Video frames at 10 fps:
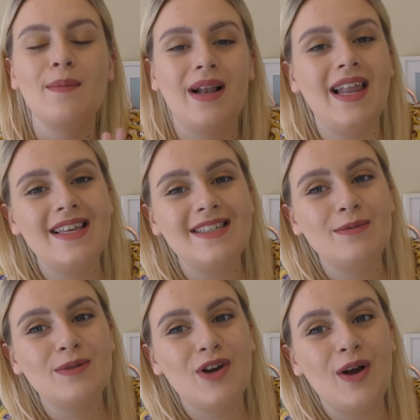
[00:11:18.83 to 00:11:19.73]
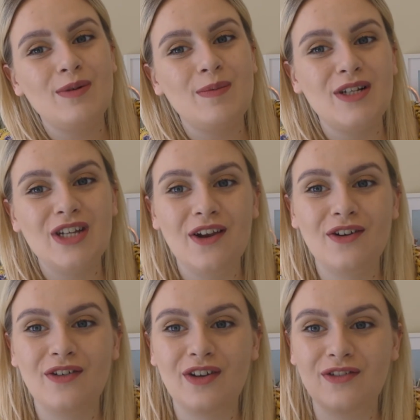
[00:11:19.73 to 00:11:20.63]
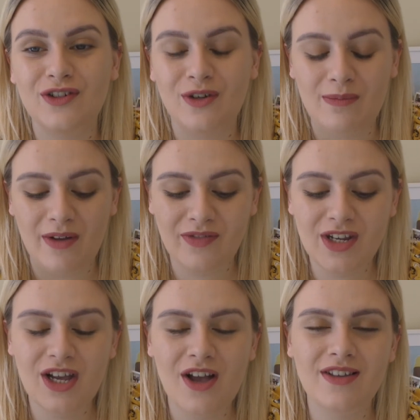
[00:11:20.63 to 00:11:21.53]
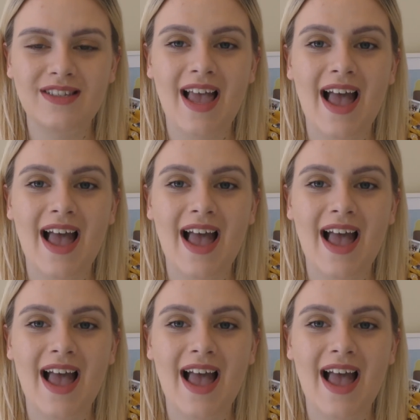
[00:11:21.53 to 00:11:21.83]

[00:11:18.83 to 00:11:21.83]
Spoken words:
Please subscribe to my channel if you enjoy my videos,